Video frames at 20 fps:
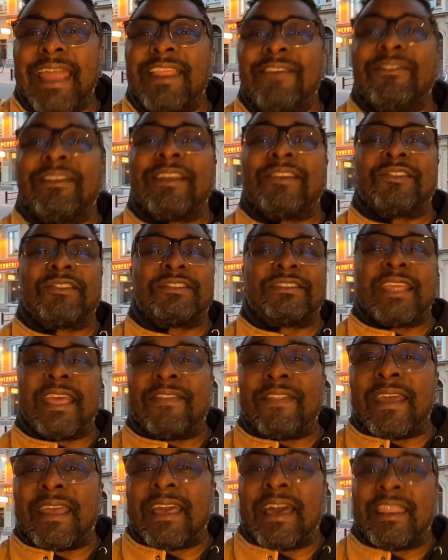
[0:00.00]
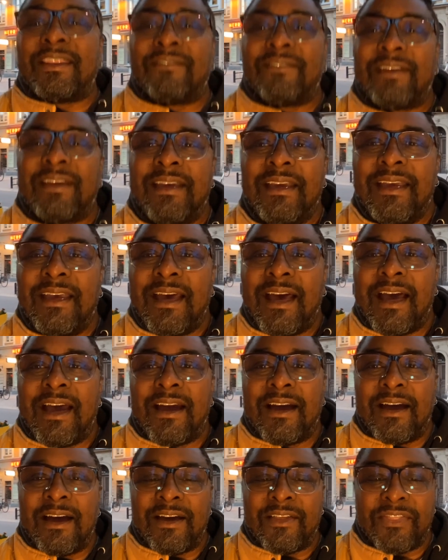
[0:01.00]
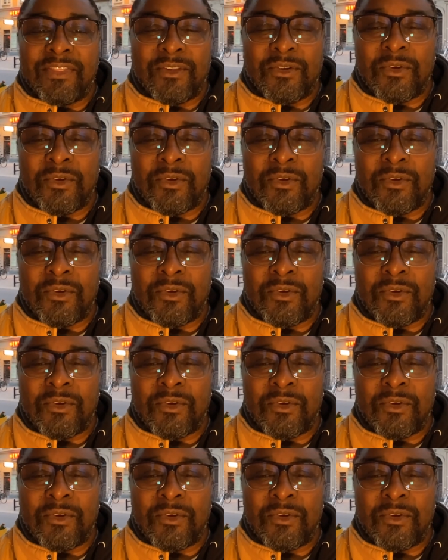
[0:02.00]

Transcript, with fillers: even understand that kind of a, a,